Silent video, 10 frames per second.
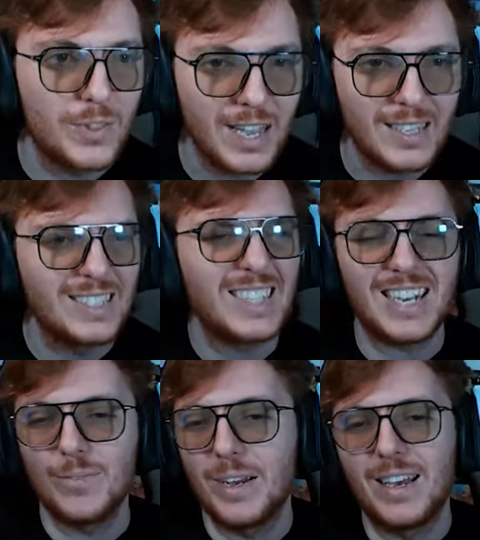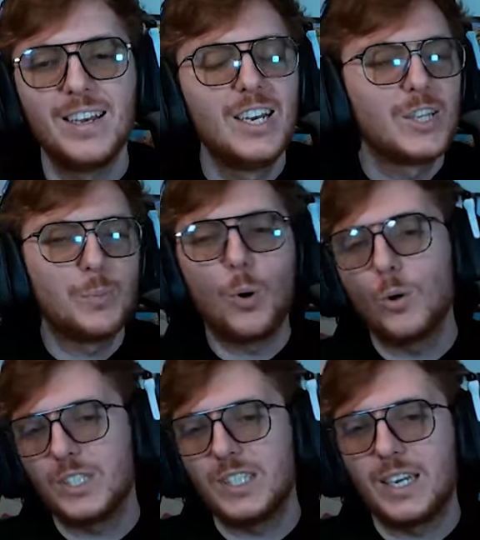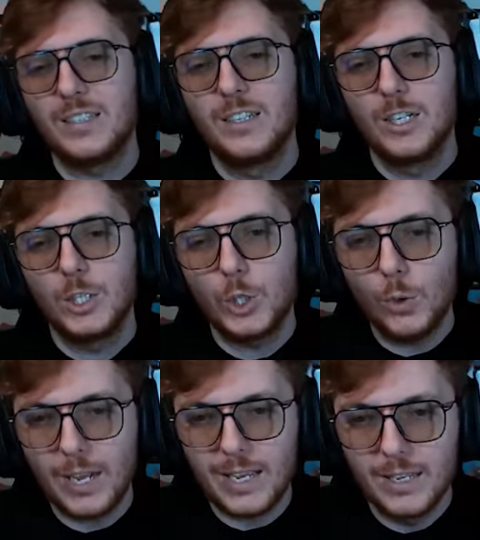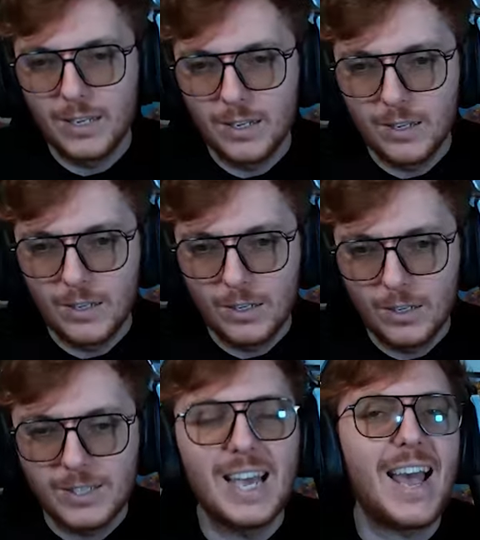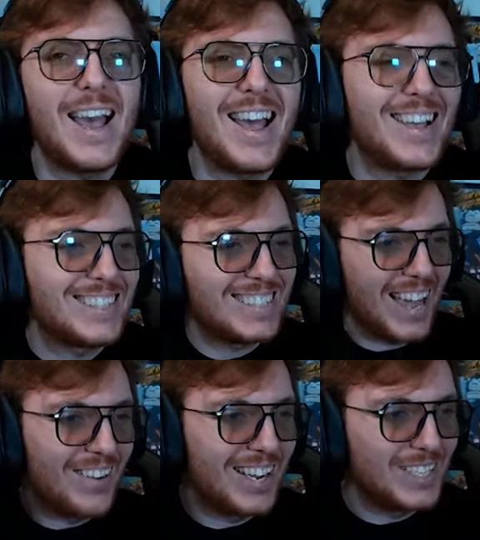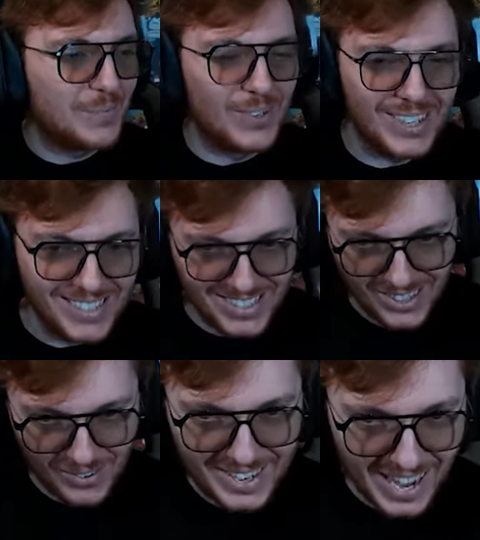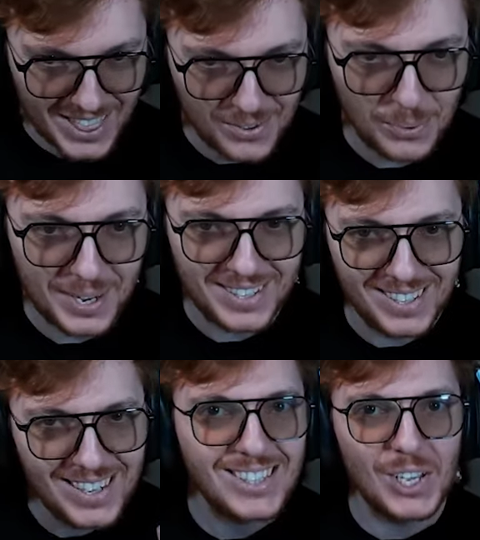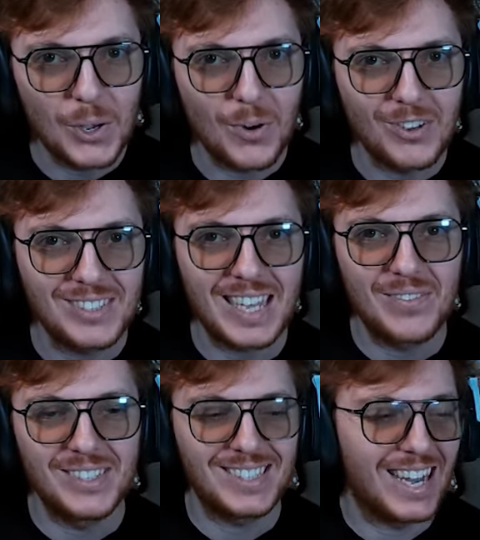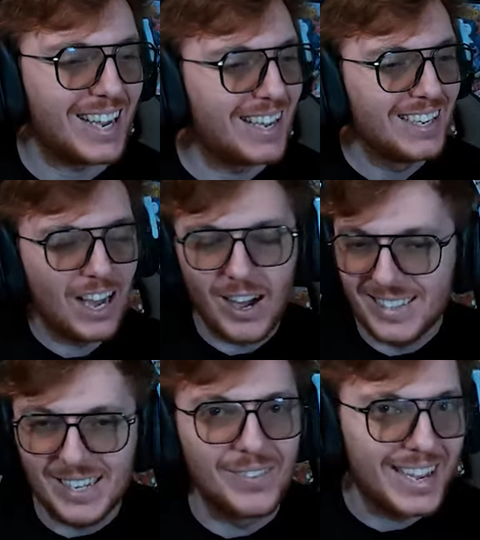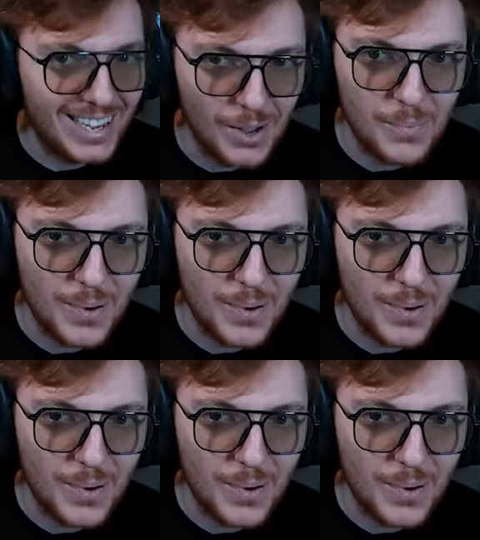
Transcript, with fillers: in the 82nd minute. The pause is in. Surely Yes, there it is, boys. We get the win. The Euros team has done it. I didn't make it look